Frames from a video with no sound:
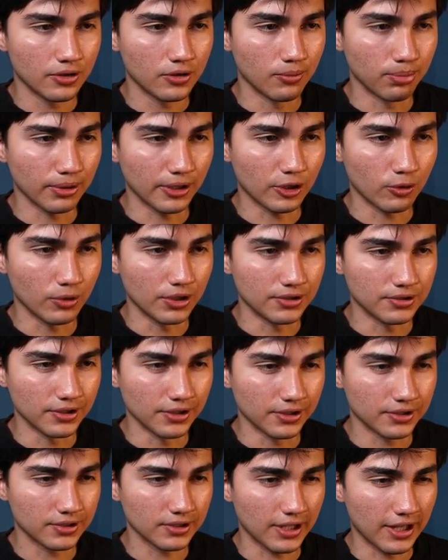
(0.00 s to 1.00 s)
you play queen
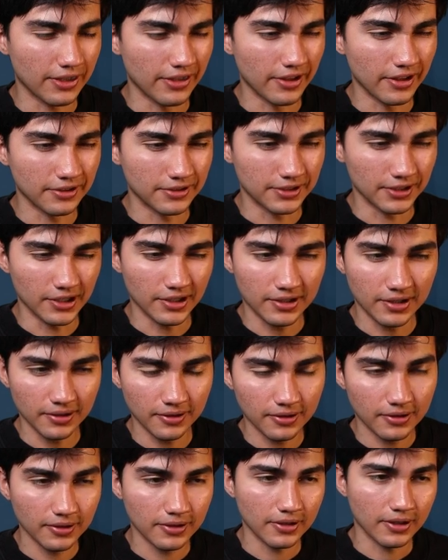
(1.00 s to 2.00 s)
e6 and then
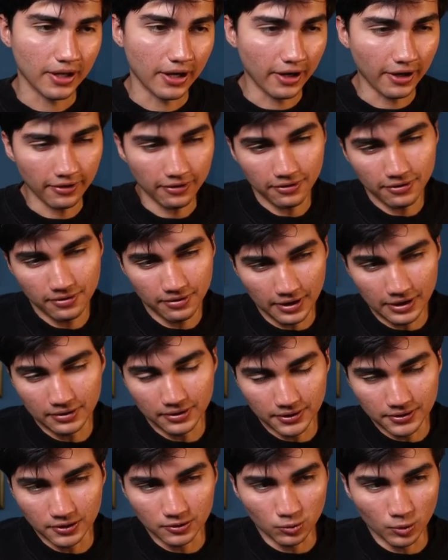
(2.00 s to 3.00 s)
take. And I
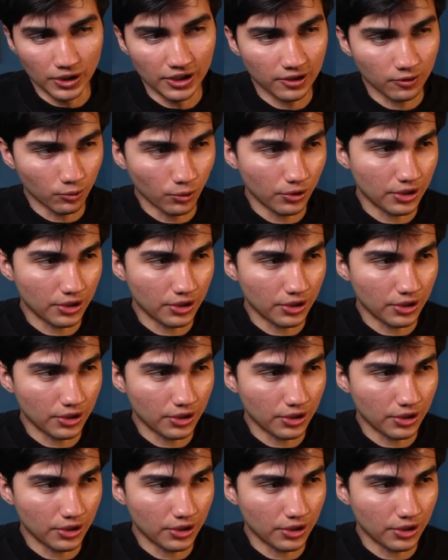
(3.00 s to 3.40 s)
think this is winning.